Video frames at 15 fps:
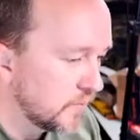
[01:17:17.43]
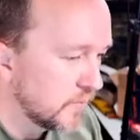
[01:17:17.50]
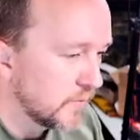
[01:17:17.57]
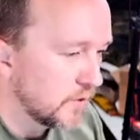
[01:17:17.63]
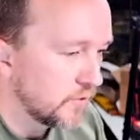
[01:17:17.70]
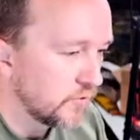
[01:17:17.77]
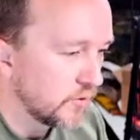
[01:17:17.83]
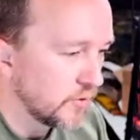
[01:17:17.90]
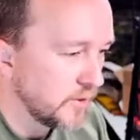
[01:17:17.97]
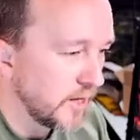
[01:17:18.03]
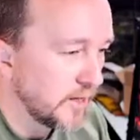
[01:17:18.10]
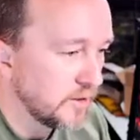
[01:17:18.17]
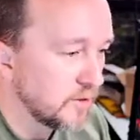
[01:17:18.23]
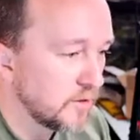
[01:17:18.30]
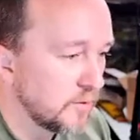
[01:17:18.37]
So
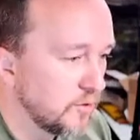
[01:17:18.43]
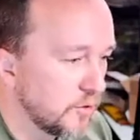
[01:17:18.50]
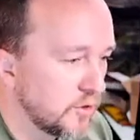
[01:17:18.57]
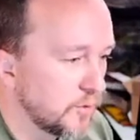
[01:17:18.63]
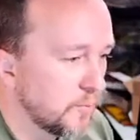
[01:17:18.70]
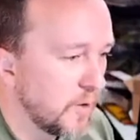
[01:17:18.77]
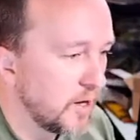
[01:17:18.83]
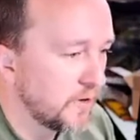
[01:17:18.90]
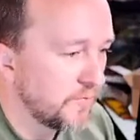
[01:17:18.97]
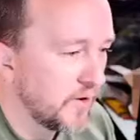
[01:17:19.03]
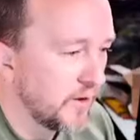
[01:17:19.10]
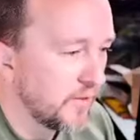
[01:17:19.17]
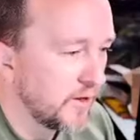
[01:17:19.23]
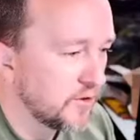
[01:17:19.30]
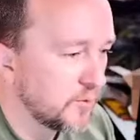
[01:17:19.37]
yeah, you can
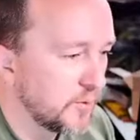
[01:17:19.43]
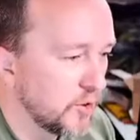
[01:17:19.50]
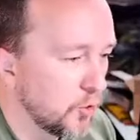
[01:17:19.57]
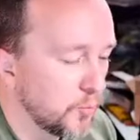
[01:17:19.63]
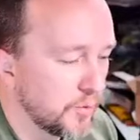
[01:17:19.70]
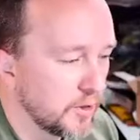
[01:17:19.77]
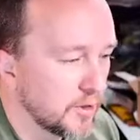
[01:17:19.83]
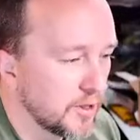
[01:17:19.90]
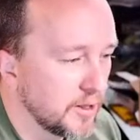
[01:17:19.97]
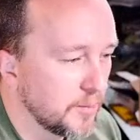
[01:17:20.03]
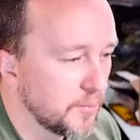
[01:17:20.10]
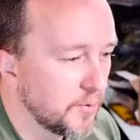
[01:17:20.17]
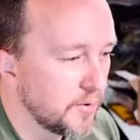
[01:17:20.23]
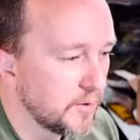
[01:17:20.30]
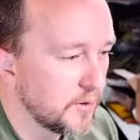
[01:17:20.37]
modify that to be open
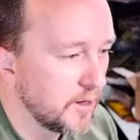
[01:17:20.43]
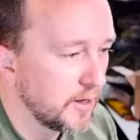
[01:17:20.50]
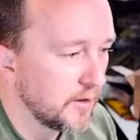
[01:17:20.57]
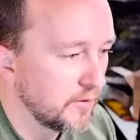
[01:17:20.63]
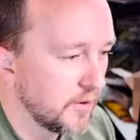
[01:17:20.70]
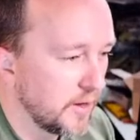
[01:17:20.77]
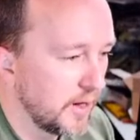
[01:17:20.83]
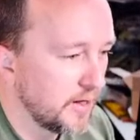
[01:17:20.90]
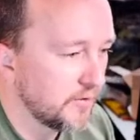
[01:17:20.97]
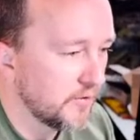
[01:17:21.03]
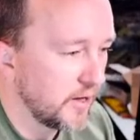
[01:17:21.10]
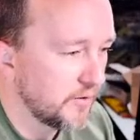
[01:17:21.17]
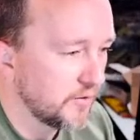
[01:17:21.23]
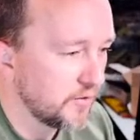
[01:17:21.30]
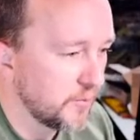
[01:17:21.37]
clip. I
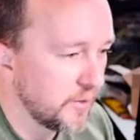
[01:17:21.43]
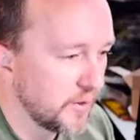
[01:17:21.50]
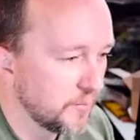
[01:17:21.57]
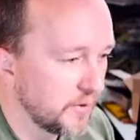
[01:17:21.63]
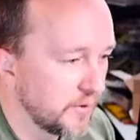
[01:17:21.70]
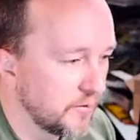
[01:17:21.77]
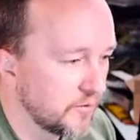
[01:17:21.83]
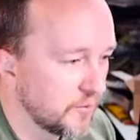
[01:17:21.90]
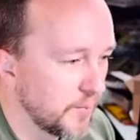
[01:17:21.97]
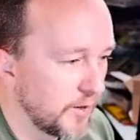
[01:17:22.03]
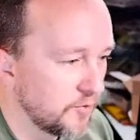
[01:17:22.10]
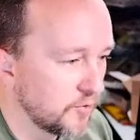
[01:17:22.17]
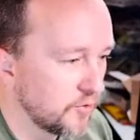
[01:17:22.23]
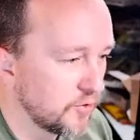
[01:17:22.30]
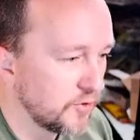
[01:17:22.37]
designed this to be completely
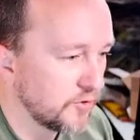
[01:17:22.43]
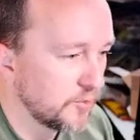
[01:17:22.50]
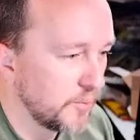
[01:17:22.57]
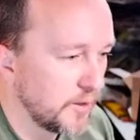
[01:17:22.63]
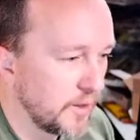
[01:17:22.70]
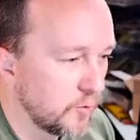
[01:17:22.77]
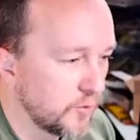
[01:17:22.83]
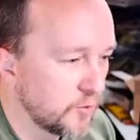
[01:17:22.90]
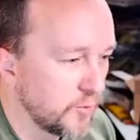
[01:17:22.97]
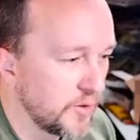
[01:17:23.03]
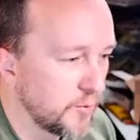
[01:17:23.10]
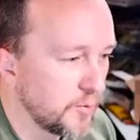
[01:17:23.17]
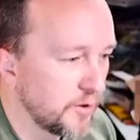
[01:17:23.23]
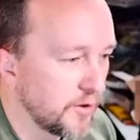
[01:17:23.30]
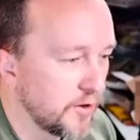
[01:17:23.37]
symmetrical. It doesn't matter which way
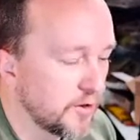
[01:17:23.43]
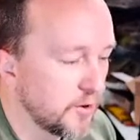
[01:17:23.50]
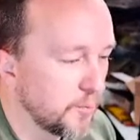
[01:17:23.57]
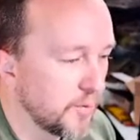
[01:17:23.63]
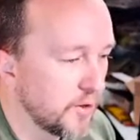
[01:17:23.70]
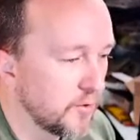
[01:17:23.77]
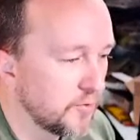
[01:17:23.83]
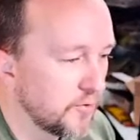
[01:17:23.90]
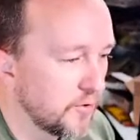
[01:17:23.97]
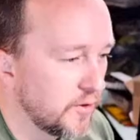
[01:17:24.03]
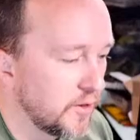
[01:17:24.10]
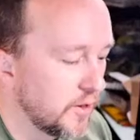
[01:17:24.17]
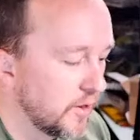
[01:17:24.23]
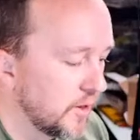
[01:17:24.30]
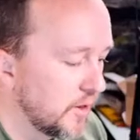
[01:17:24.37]
you put it on your belt,
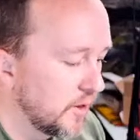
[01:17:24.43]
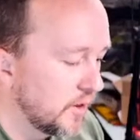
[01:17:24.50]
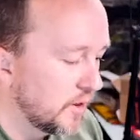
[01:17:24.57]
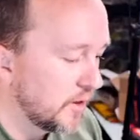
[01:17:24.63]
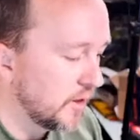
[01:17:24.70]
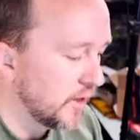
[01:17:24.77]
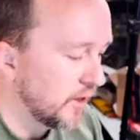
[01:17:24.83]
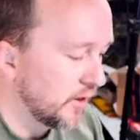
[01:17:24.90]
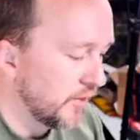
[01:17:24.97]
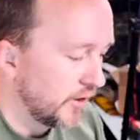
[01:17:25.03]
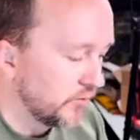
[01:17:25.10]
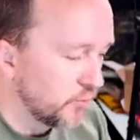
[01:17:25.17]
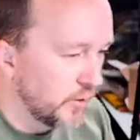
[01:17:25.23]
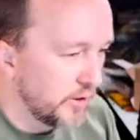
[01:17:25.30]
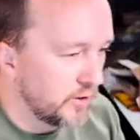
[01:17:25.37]
and
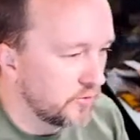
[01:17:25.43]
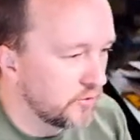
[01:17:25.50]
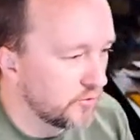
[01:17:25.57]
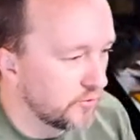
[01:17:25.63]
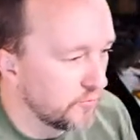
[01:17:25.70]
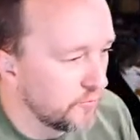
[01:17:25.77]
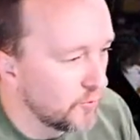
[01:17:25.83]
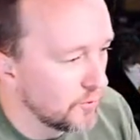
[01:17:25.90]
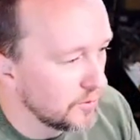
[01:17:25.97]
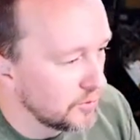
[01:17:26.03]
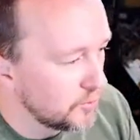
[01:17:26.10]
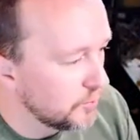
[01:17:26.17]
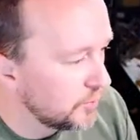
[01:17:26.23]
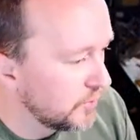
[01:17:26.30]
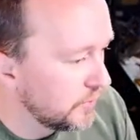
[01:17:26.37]
that's why it's just a full
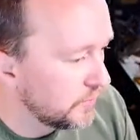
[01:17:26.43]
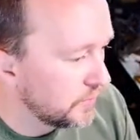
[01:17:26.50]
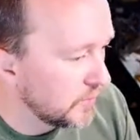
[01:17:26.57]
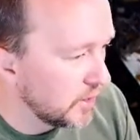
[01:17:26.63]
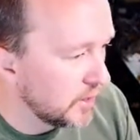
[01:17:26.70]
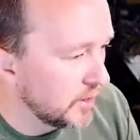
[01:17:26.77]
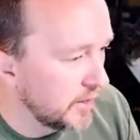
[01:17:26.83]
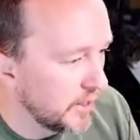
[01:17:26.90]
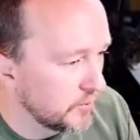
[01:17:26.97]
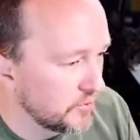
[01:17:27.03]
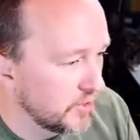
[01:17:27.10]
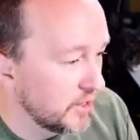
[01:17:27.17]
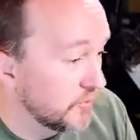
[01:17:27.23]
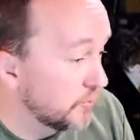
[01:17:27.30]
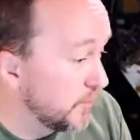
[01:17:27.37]
loop. Now it's
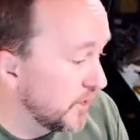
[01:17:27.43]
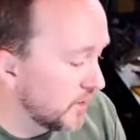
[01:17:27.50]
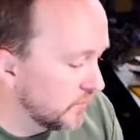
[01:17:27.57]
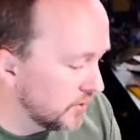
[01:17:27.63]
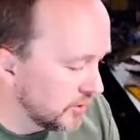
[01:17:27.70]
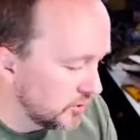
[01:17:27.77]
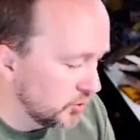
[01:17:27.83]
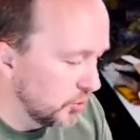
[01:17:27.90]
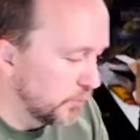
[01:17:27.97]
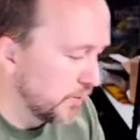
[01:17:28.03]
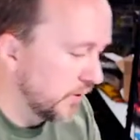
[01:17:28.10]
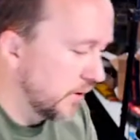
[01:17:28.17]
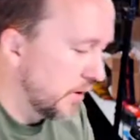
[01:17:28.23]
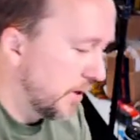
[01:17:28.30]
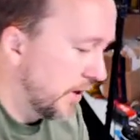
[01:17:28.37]
not as big of a loop
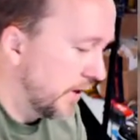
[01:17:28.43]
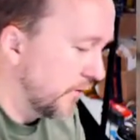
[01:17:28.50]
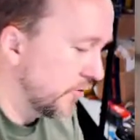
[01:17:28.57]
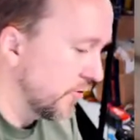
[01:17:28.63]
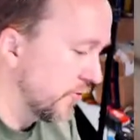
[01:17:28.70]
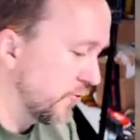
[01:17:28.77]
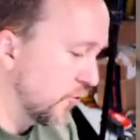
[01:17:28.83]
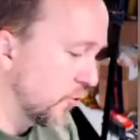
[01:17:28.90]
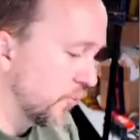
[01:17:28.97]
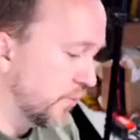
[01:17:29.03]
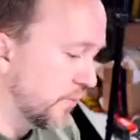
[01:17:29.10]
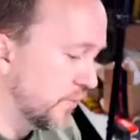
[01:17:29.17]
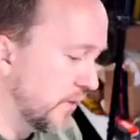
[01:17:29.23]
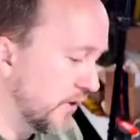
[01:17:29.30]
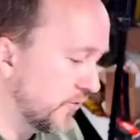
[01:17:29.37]
as the
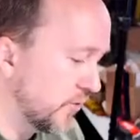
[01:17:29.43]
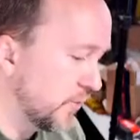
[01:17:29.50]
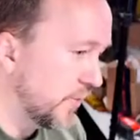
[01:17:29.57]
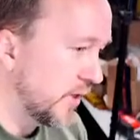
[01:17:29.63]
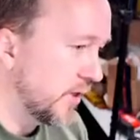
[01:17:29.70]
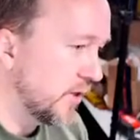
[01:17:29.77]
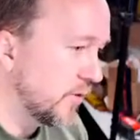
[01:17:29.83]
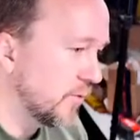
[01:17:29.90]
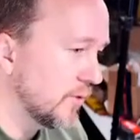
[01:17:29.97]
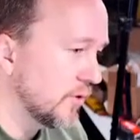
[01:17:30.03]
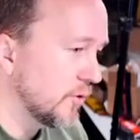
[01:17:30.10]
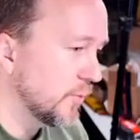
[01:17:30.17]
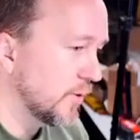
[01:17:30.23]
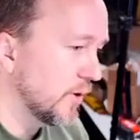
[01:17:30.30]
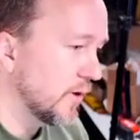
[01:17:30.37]
BDU
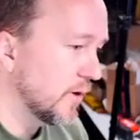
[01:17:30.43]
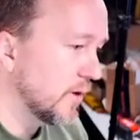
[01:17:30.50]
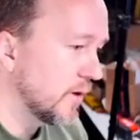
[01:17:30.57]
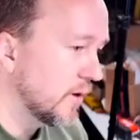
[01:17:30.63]
loop here.